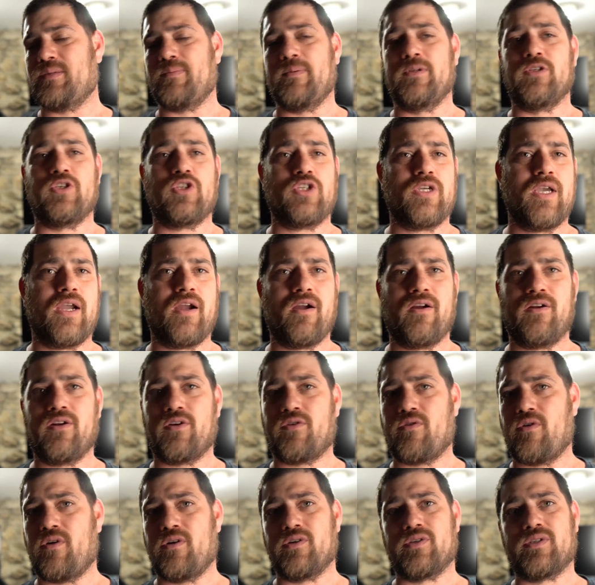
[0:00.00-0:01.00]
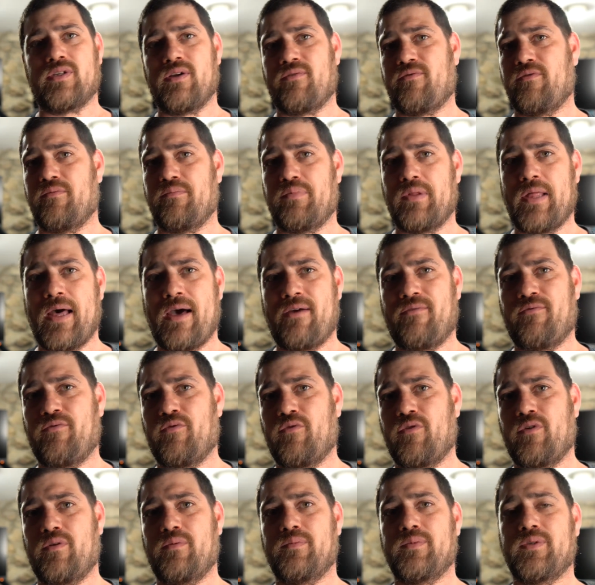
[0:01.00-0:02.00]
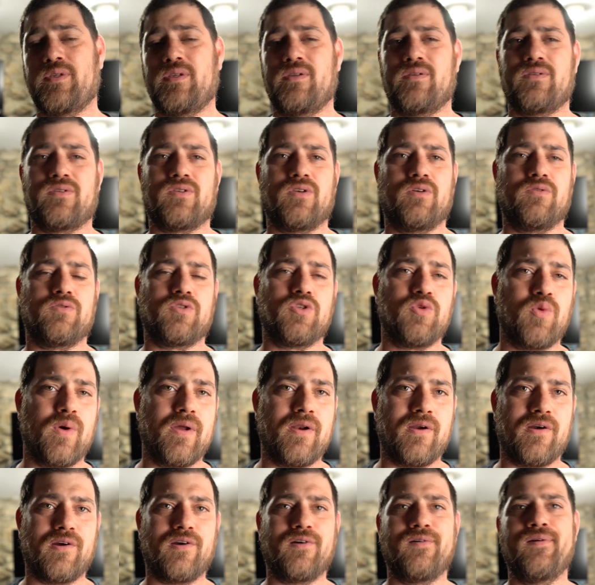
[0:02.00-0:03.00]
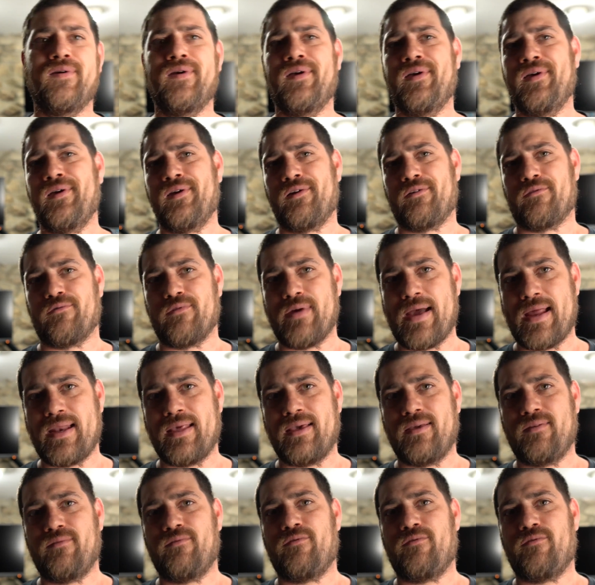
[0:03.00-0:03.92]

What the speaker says: been shared across different platforms. So Twitter, Reddit,